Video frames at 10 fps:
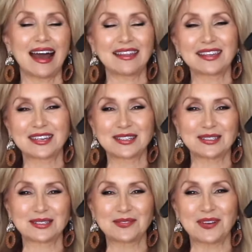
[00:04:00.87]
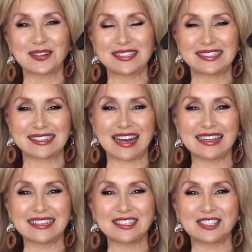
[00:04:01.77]
I think it looks very
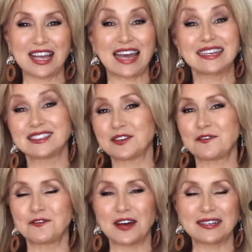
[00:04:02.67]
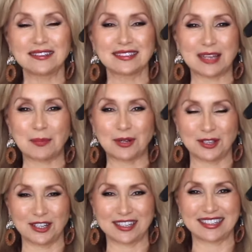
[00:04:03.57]
stylish, and it's a fun summer
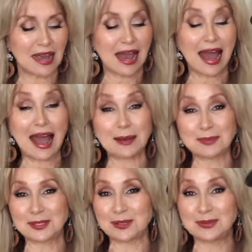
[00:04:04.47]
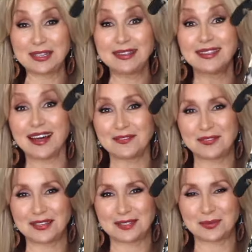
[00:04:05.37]
look. Absolutely love
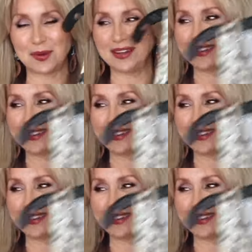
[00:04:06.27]
this one.